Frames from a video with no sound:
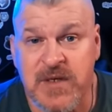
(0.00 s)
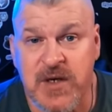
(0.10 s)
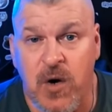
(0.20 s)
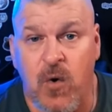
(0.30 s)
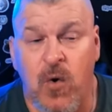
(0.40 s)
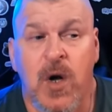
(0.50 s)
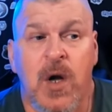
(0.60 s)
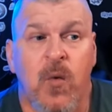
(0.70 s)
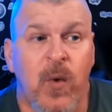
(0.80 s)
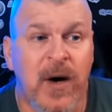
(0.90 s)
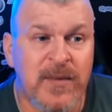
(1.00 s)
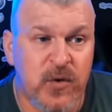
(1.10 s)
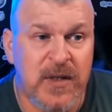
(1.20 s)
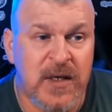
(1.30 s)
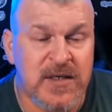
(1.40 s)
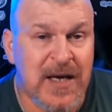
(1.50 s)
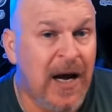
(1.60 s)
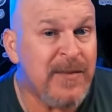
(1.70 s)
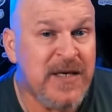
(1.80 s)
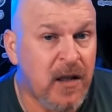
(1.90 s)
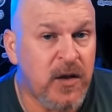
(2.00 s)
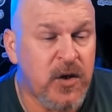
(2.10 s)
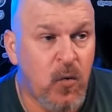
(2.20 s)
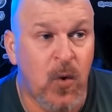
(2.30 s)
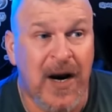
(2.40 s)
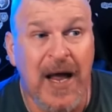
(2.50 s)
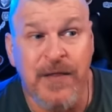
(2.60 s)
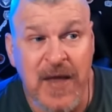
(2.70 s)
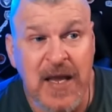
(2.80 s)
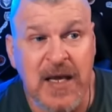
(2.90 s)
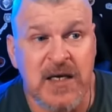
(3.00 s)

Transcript: So when I'm doing this, I'm telling you what I think